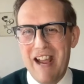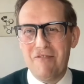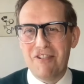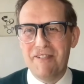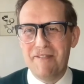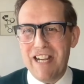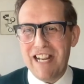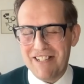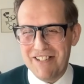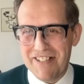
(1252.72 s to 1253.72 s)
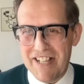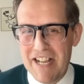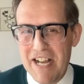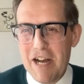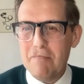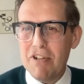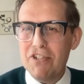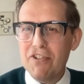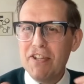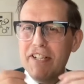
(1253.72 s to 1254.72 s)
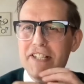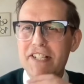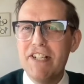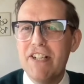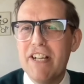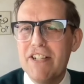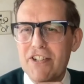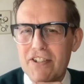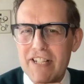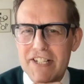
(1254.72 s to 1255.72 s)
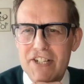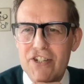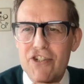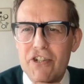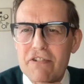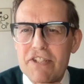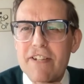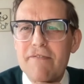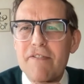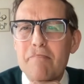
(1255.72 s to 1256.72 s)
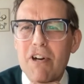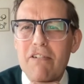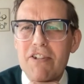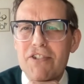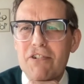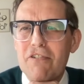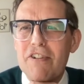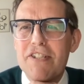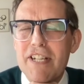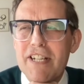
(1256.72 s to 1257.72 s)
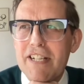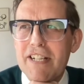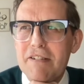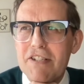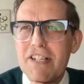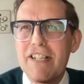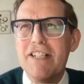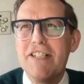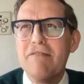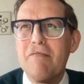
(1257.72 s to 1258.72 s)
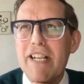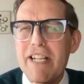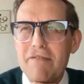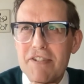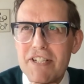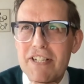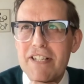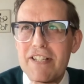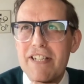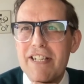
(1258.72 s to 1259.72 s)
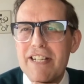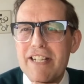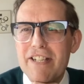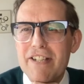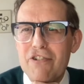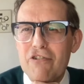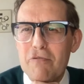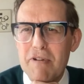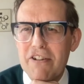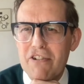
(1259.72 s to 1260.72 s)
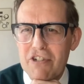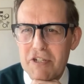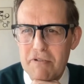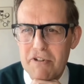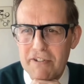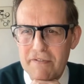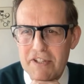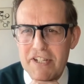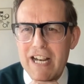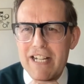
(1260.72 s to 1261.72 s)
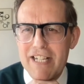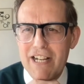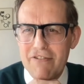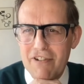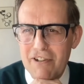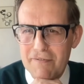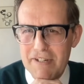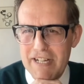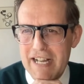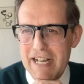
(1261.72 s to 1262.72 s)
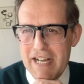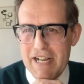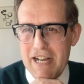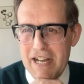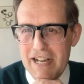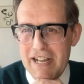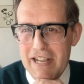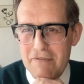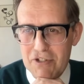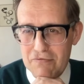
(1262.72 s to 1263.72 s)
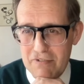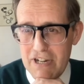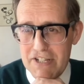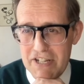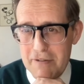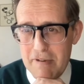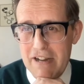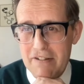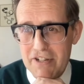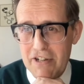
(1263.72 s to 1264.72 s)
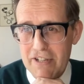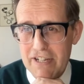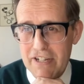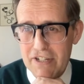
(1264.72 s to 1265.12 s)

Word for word: everyone can feel it, can't they? But do you think it it's in? Do you think that's intuitive from Boris, or is it because because when he was a, uh, the European correspondent for the Daily Telegraph, Mm. uh, he was writing about, you know, they're going